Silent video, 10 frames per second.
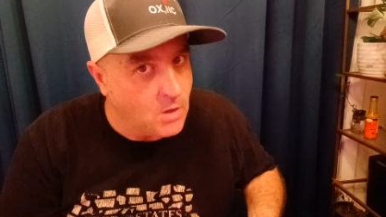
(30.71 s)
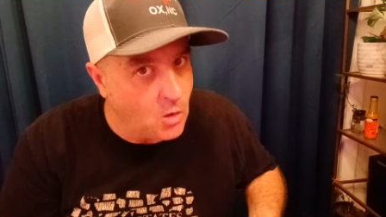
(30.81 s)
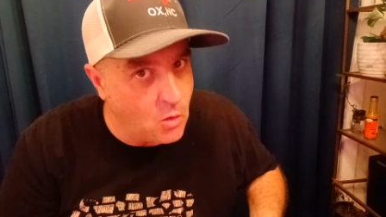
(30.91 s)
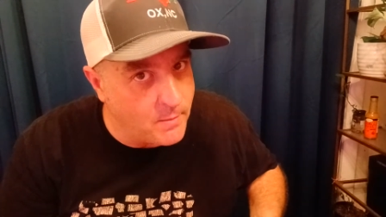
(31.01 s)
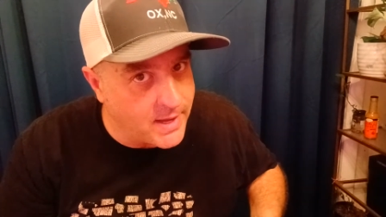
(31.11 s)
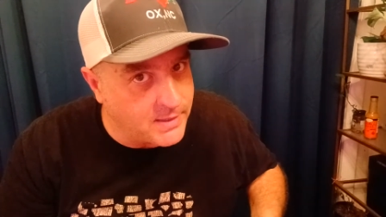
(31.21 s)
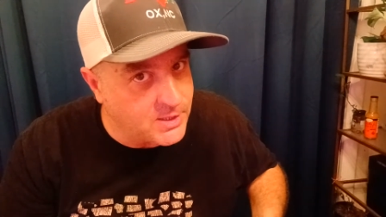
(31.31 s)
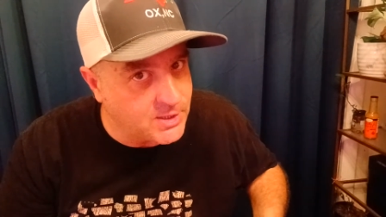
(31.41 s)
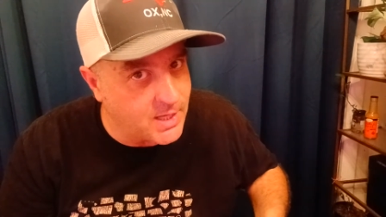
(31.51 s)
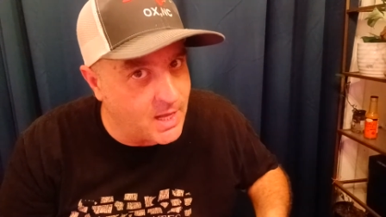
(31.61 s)
homemade
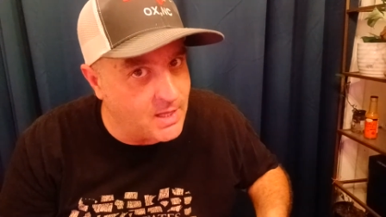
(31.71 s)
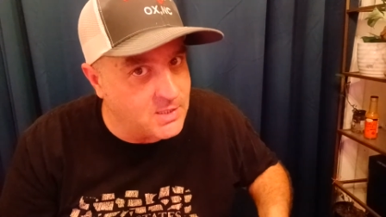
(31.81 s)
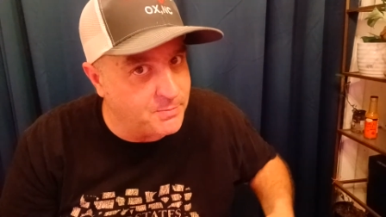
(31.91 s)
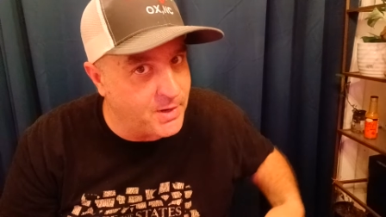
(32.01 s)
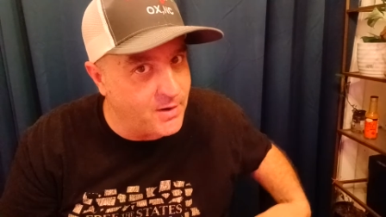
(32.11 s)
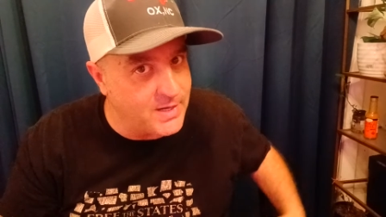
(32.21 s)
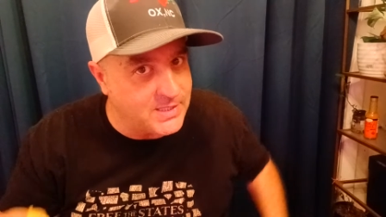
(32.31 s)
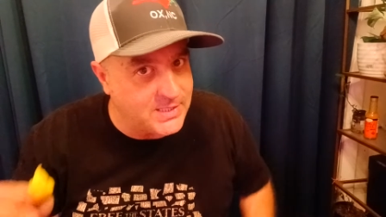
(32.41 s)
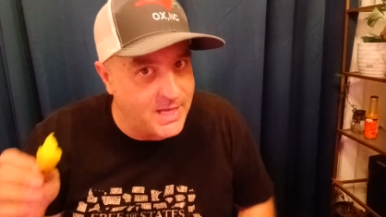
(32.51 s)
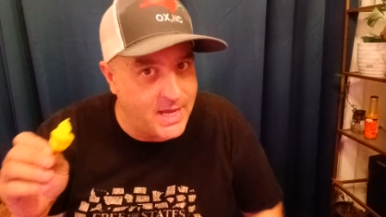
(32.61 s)
Salisbury
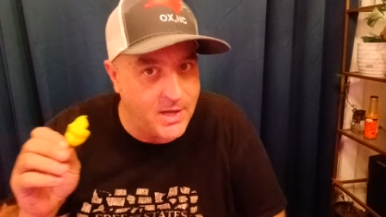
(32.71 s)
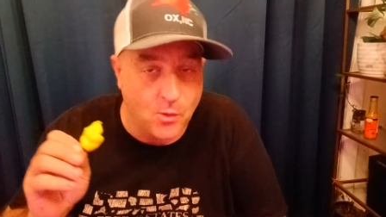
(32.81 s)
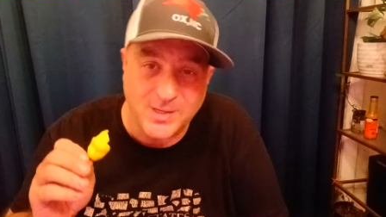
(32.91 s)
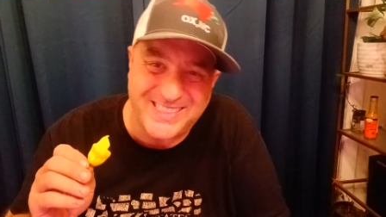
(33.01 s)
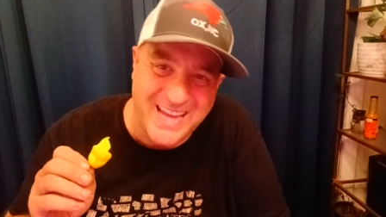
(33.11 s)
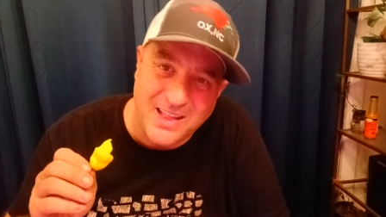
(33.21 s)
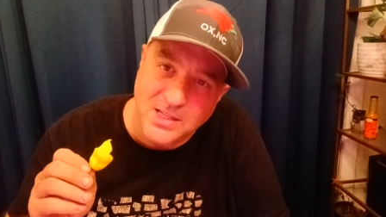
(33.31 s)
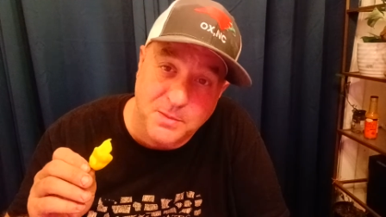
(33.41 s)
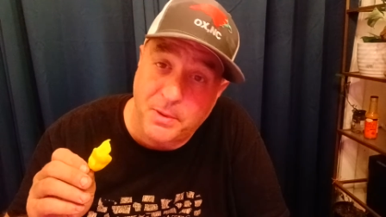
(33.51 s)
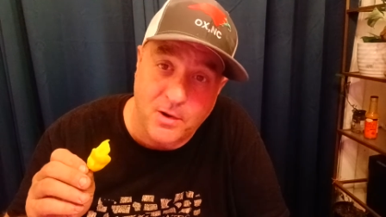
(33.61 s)
steak or
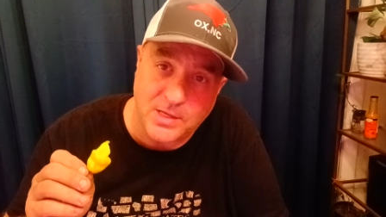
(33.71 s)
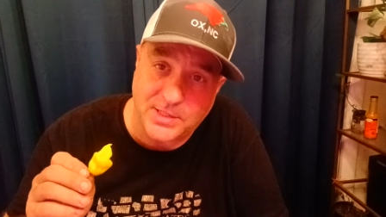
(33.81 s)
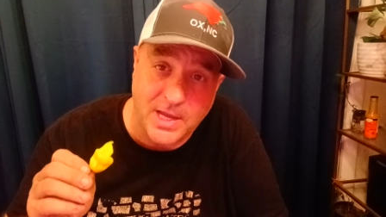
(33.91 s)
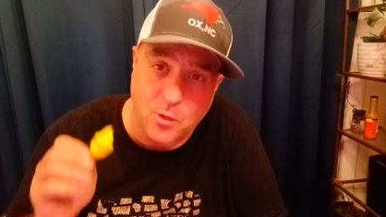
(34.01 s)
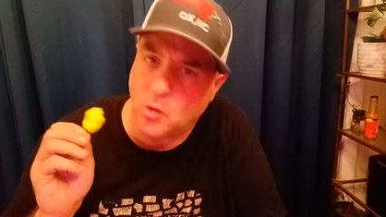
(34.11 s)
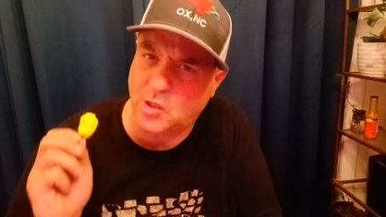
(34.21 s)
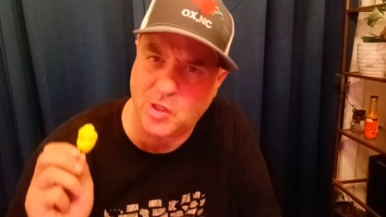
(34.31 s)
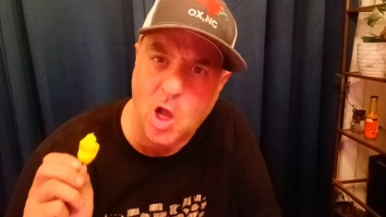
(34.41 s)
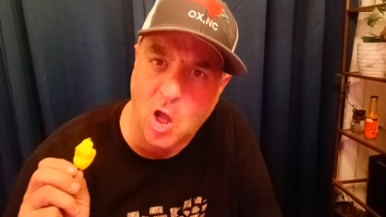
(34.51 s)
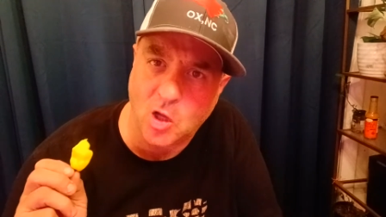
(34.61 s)
Salisbury steak or
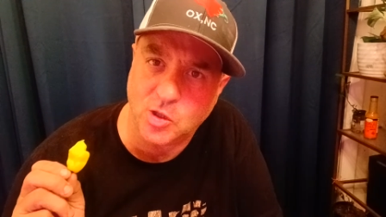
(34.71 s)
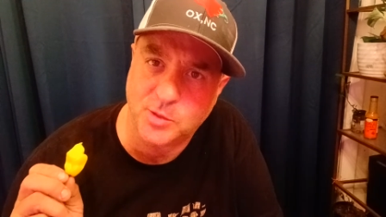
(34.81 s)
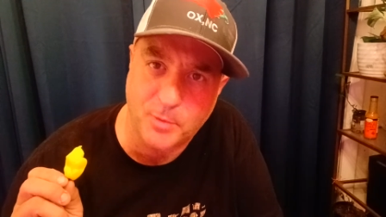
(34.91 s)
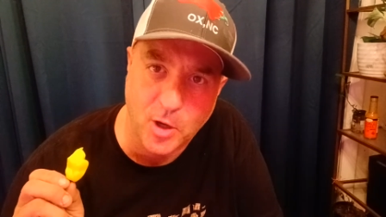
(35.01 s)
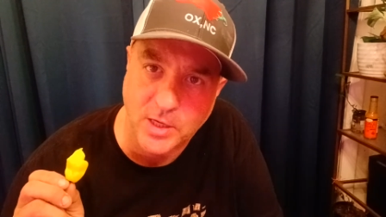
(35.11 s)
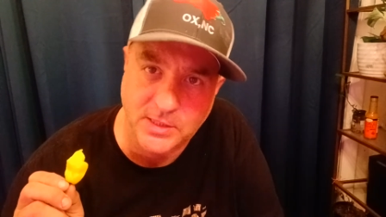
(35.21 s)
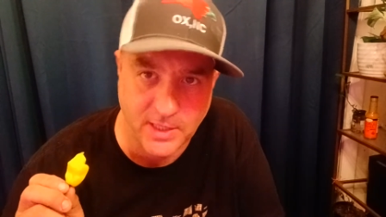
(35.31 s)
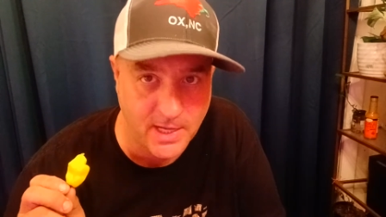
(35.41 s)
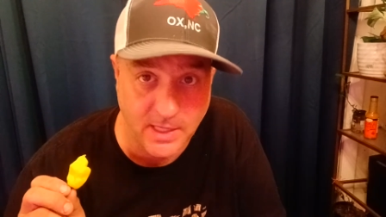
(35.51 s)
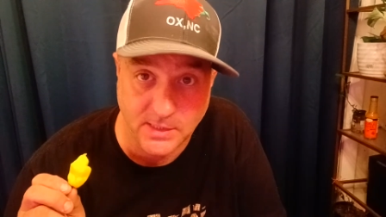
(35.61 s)
Salisbury
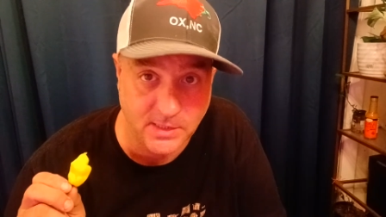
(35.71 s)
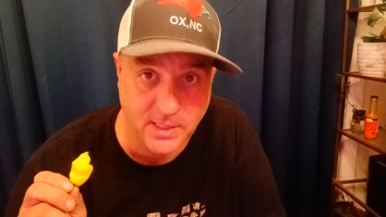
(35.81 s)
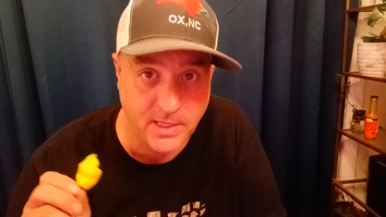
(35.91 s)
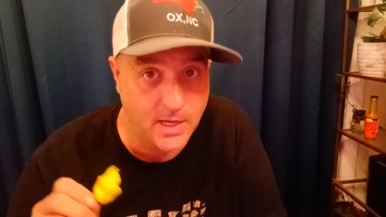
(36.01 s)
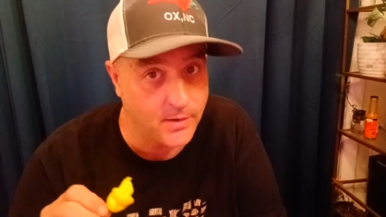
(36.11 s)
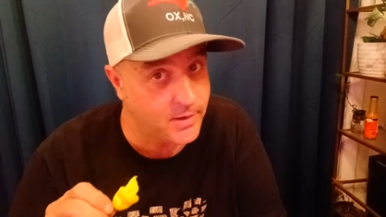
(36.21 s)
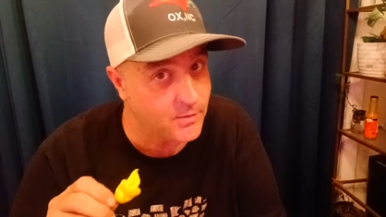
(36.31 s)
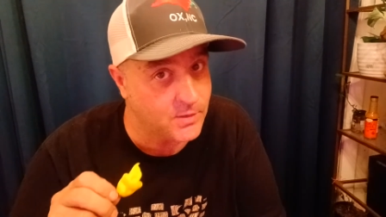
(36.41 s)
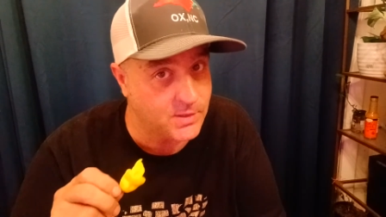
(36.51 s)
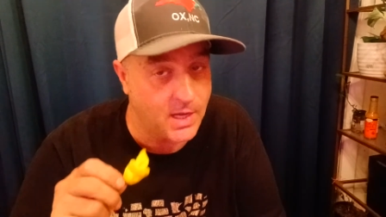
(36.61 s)
steak, as they say down here
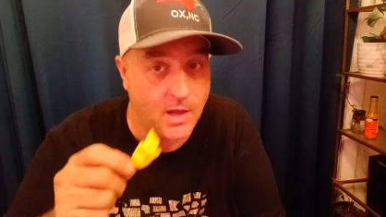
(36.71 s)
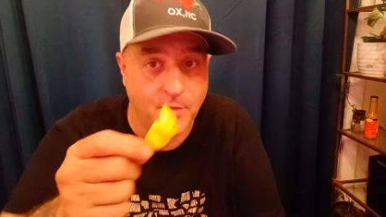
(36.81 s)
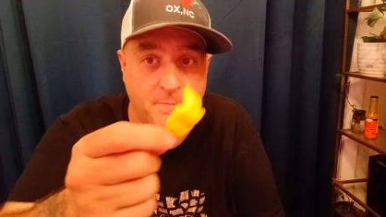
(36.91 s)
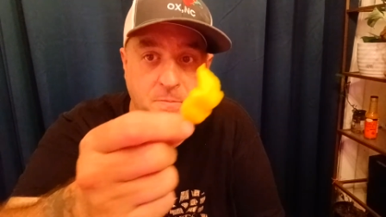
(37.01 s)
in the South.